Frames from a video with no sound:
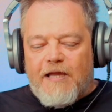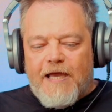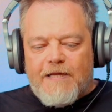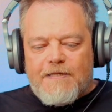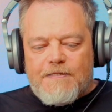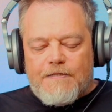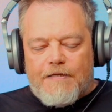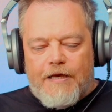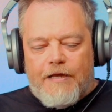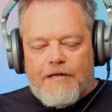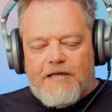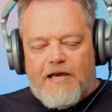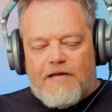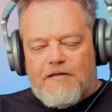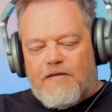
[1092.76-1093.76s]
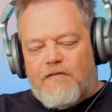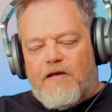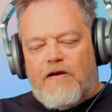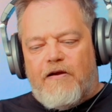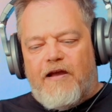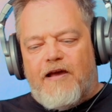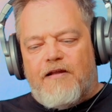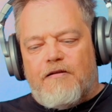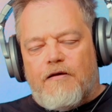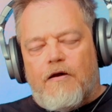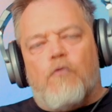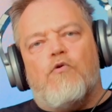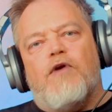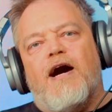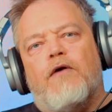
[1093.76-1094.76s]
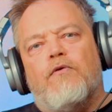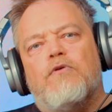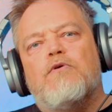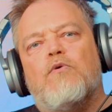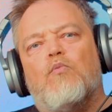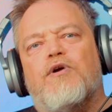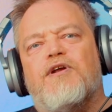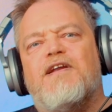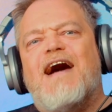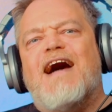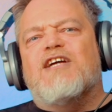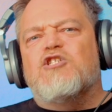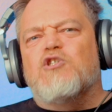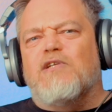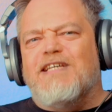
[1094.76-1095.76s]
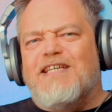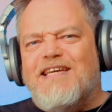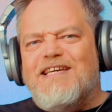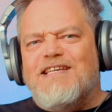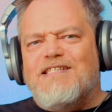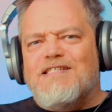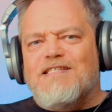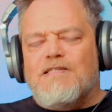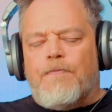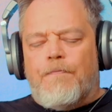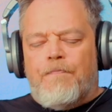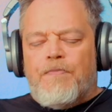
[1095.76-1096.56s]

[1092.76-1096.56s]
it and getting their head around what it actually is,